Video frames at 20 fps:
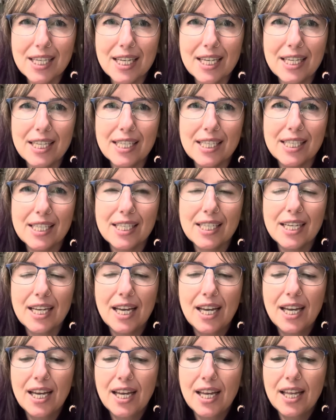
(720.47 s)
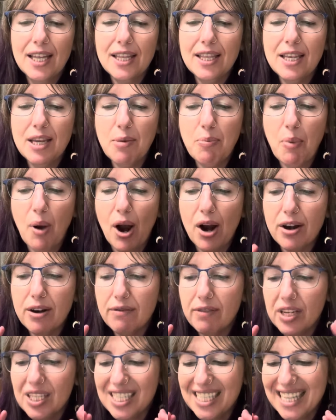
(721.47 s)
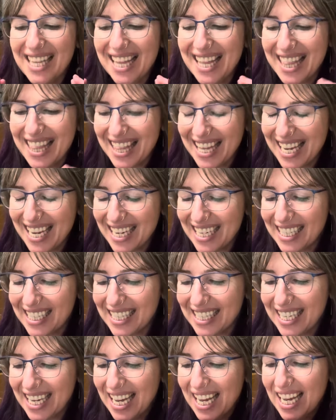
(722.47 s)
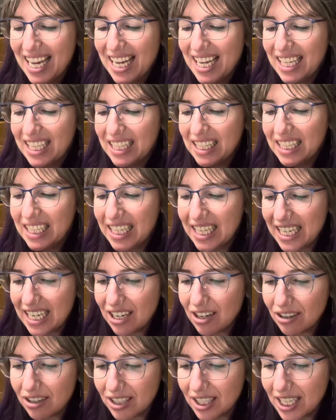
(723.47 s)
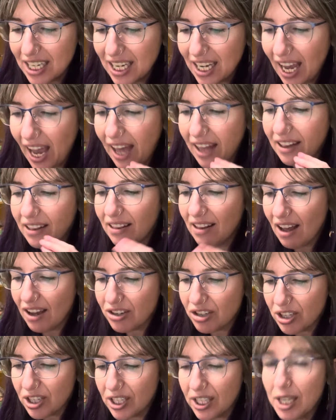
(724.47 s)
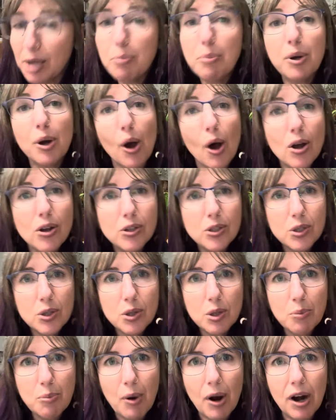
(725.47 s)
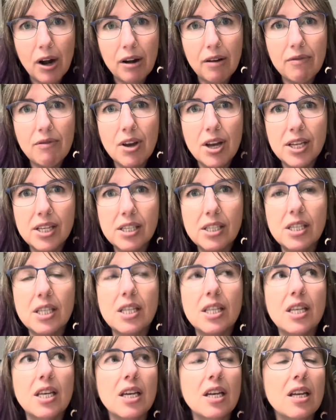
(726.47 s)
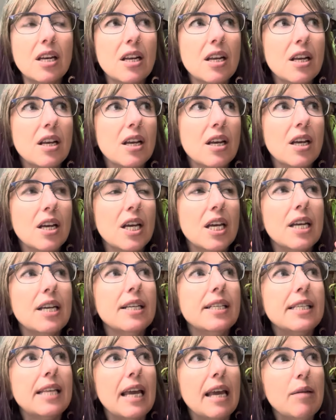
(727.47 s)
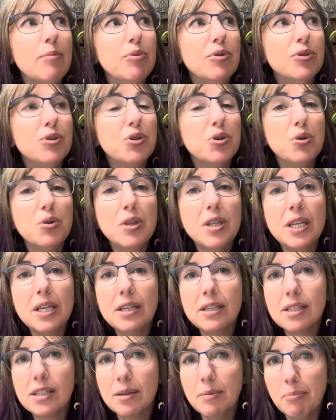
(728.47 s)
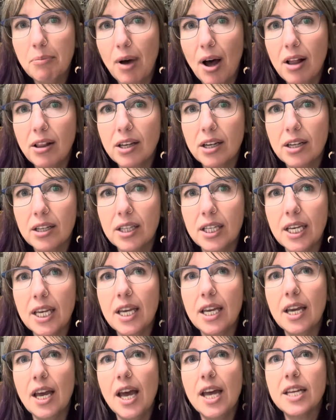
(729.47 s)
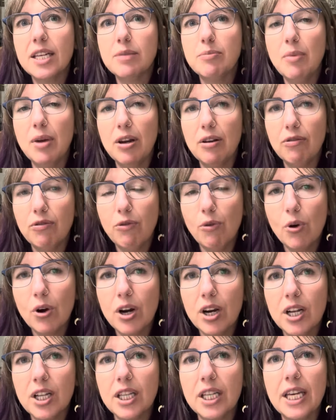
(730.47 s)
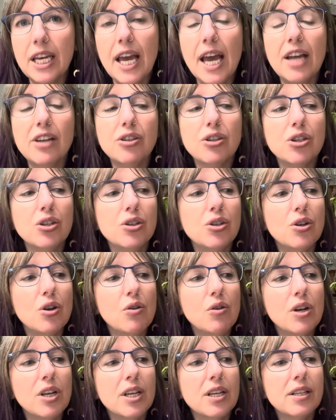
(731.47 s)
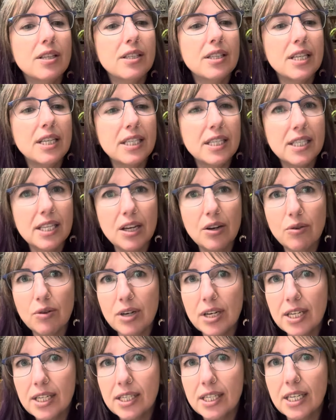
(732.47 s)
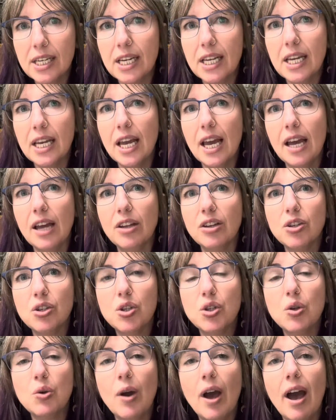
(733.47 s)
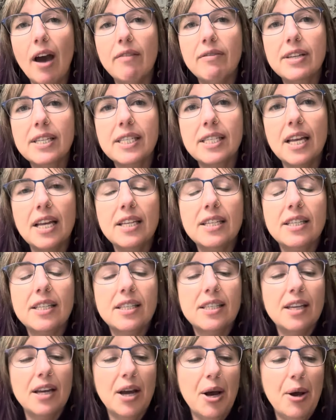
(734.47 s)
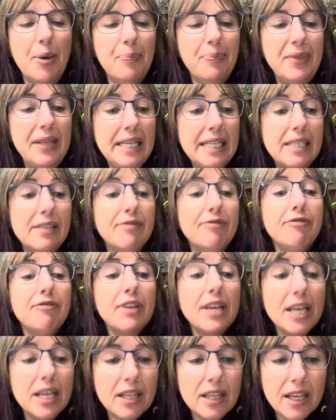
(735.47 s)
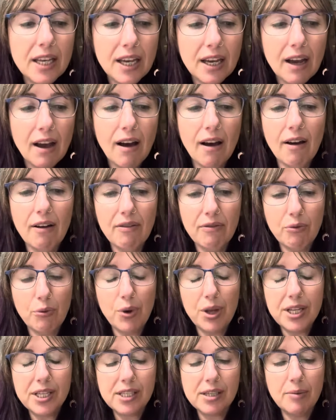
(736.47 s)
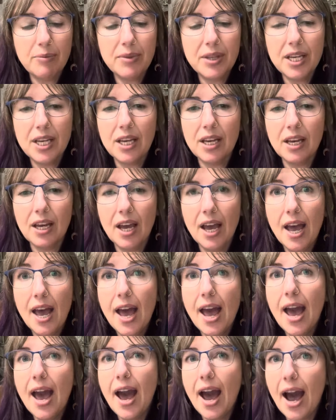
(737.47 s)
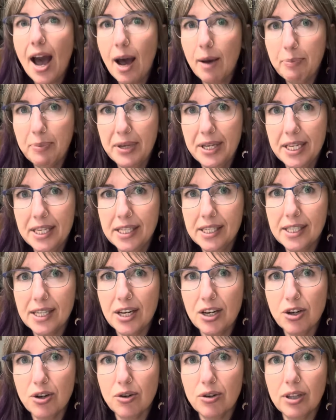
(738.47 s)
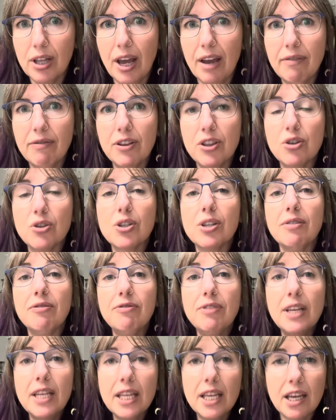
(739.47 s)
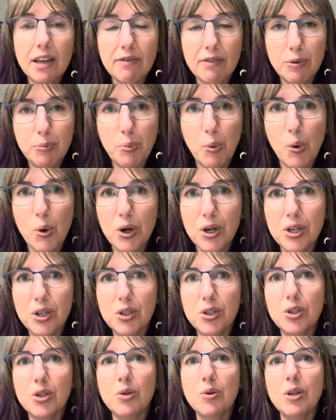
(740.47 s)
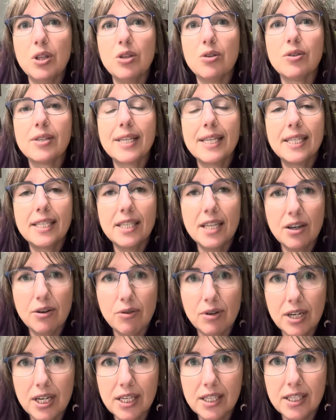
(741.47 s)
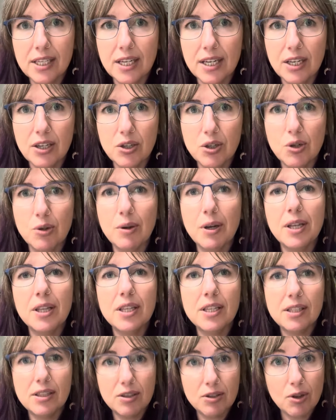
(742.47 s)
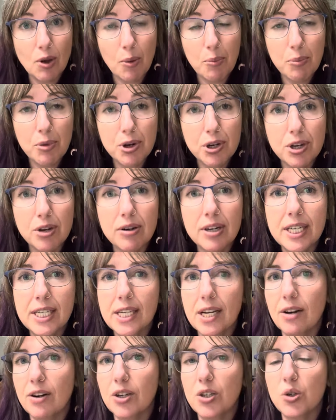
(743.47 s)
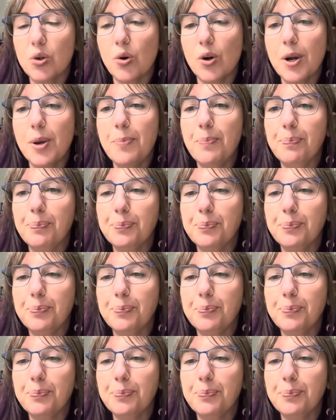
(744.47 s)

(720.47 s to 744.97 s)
It's the part of us that thinks linearly and logically, but also the part of us that is able to think symbolically and metaphorically, and to notice synchronicity, and to have a sense, this feeling of when something happens in your life and there's a feeling of importance to it, there's a synchronicity to it. This is all Mercury territory.